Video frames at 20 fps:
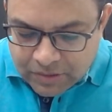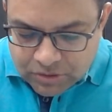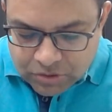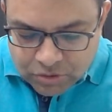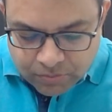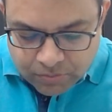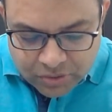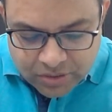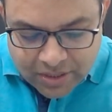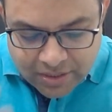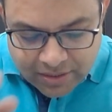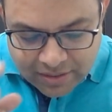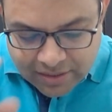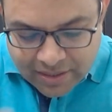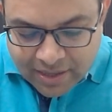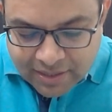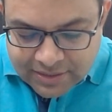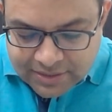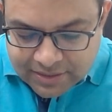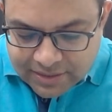So Buddha
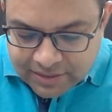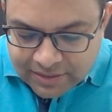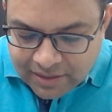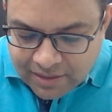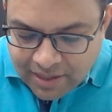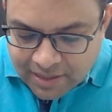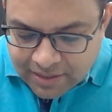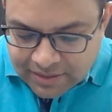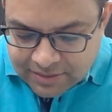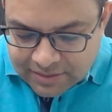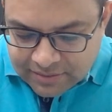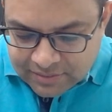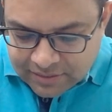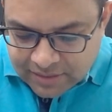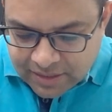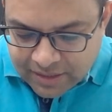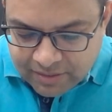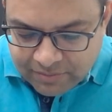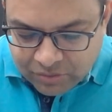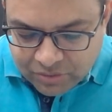last, in the last
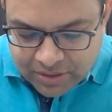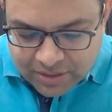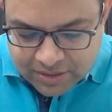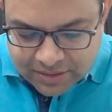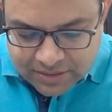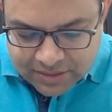thing Buddha